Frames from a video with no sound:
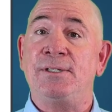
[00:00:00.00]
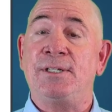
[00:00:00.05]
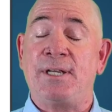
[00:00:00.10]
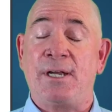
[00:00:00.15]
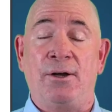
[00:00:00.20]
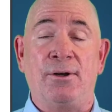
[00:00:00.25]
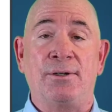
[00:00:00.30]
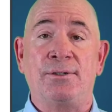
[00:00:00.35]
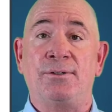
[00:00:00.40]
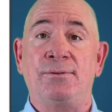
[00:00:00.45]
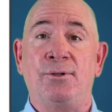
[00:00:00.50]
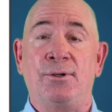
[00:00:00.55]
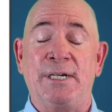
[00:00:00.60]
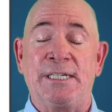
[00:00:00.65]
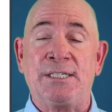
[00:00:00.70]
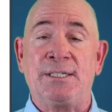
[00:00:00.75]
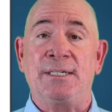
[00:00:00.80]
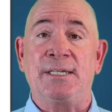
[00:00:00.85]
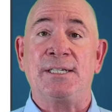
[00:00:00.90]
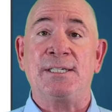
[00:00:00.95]

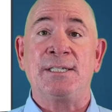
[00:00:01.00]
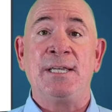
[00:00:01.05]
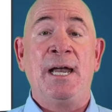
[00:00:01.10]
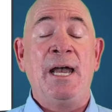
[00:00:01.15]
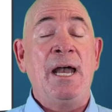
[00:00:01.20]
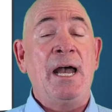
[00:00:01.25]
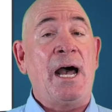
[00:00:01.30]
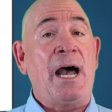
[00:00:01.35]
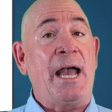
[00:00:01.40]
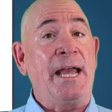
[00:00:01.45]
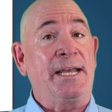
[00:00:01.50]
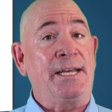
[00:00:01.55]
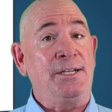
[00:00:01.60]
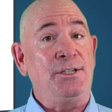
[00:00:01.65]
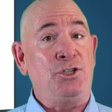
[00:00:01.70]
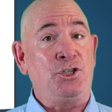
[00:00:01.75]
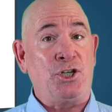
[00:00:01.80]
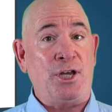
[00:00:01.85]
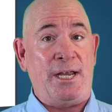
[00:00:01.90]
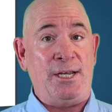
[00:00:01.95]
characteristics, I
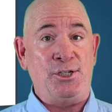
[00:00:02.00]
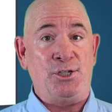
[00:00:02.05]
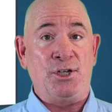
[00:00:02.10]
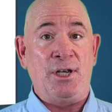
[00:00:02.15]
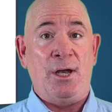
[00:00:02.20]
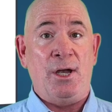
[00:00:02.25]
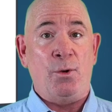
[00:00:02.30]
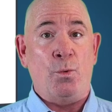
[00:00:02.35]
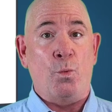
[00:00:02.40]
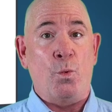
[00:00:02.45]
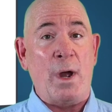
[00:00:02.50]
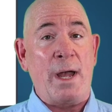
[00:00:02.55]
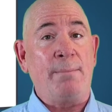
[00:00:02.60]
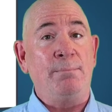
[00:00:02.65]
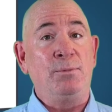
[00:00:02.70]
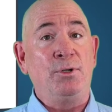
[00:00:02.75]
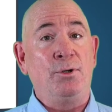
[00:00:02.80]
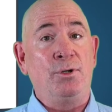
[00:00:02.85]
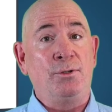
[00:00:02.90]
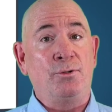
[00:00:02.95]
could change
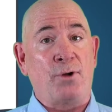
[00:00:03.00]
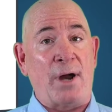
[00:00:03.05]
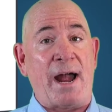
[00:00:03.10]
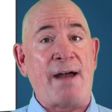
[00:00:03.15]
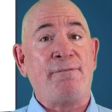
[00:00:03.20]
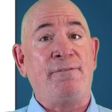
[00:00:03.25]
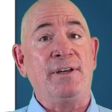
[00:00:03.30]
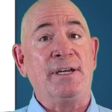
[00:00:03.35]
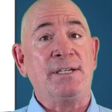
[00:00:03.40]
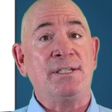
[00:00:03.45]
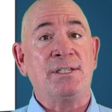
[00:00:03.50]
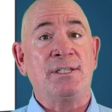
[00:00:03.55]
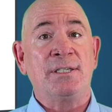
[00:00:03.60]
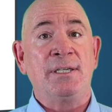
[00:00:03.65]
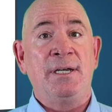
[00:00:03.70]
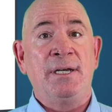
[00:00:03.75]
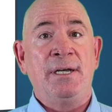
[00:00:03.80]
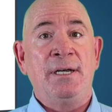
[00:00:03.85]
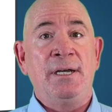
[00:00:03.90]
web graphics,